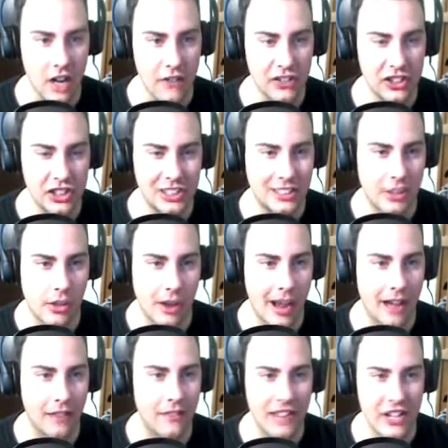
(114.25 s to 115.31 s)
I should just go out
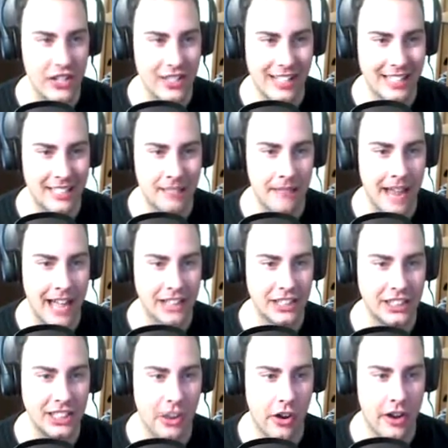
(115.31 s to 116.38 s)
and venture to get some
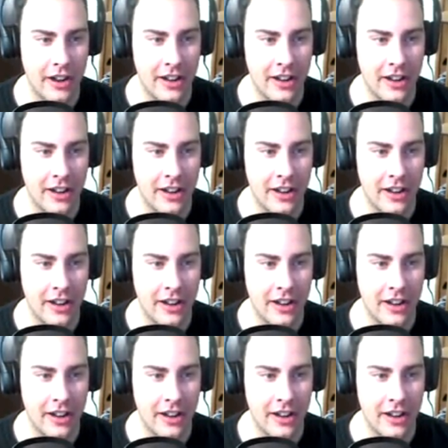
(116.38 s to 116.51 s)
action going